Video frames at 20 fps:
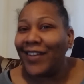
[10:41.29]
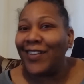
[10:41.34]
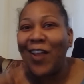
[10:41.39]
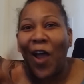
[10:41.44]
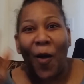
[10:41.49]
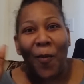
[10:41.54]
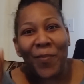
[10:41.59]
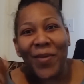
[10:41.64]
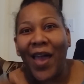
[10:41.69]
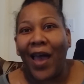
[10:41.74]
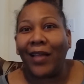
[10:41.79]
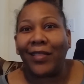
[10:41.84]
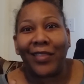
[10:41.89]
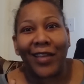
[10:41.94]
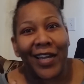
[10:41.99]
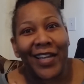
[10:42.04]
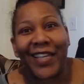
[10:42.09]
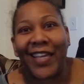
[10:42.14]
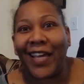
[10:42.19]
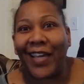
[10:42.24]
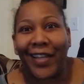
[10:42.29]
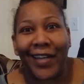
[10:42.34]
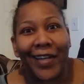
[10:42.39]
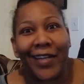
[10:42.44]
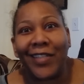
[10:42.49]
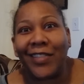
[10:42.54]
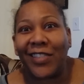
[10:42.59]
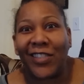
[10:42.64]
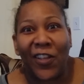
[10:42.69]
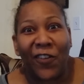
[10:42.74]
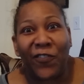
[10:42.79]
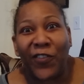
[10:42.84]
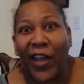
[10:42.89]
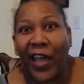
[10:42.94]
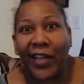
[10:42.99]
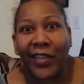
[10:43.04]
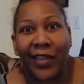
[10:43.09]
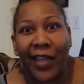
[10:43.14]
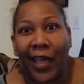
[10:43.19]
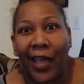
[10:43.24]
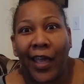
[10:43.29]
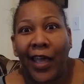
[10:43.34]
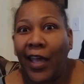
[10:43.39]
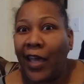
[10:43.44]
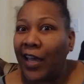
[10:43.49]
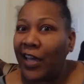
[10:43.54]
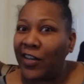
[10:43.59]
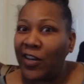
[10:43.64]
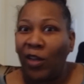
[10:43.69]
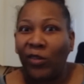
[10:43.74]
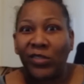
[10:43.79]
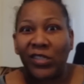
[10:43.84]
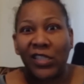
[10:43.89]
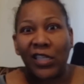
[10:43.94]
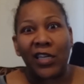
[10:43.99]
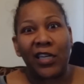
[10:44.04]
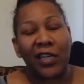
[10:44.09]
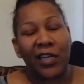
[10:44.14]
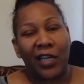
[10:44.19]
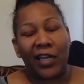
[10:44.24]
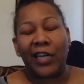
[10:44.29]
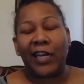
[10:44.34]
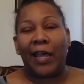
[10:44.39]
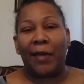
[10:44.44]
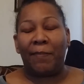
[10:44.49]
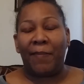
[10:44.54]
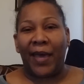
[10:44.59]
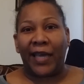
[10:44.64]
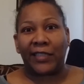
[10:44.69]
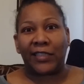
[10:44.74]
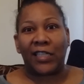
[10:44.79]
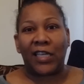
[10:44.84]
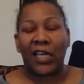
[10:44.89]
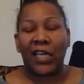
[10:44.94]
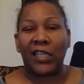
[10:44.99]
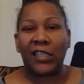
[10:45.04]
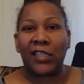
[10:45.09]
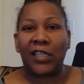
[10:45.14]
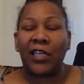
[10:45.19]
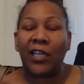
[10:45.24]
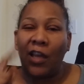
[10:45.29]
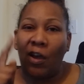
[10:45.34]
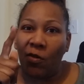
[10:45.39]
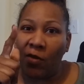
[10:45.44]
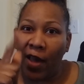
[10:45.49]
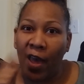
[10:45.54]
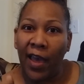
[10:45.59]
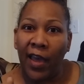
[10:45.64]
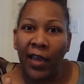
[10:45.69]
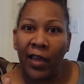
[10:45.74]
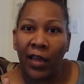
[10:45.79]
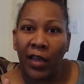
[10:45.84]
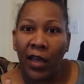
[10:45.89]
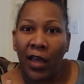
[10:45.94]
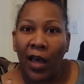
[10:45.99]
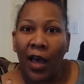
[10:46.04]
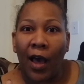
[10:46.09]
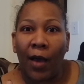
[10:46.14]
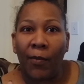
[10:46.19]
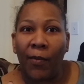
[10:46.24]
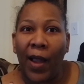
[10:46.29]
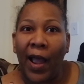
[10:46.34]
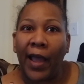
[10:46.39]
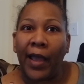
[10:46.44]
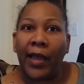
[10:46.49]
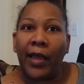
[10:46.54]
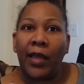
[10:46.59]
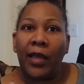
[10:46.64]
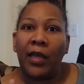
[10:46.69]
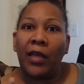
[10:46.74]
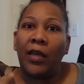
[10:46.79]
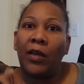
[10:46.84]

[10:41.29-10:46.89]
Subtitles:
Don't be out there kicking it and stuff like that. And don't send none of that back to Kansas City, okay? All right.